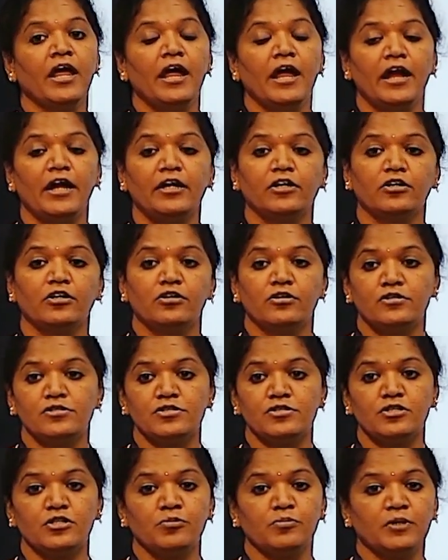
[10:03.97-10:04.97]
and closed
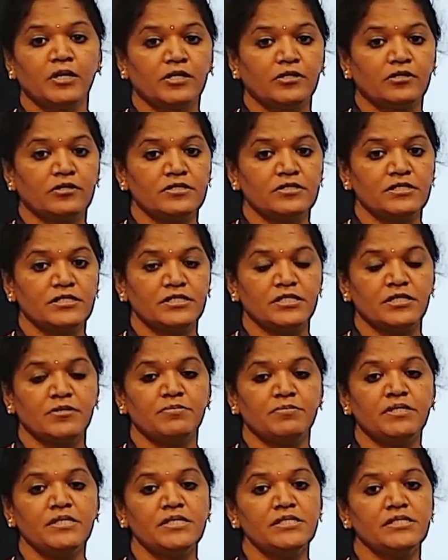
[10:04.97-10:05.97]
loop control
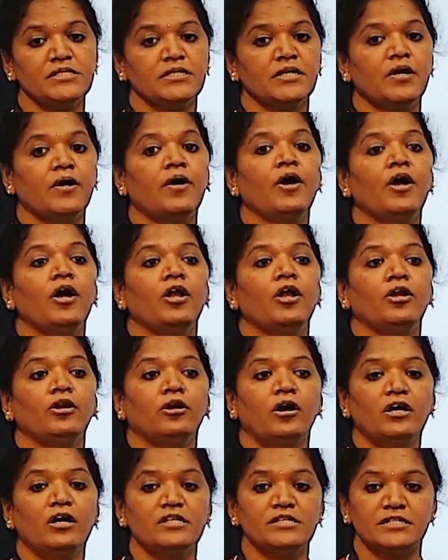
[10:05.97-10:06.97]
system is
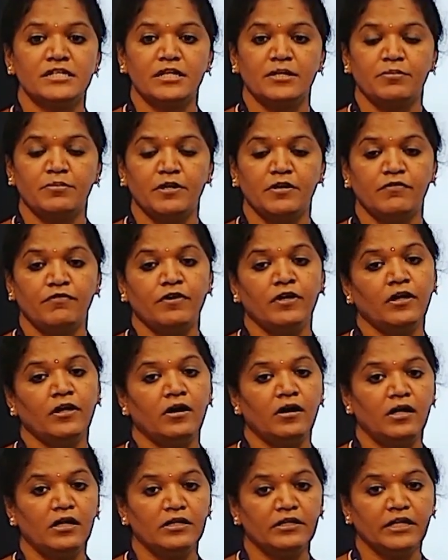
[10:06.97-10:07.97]
not stable for
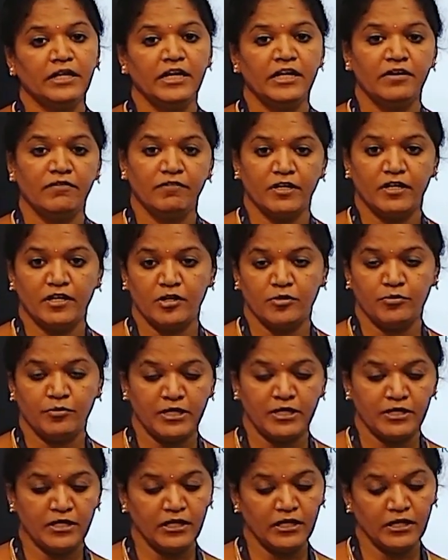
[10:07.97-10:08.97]
all the environmental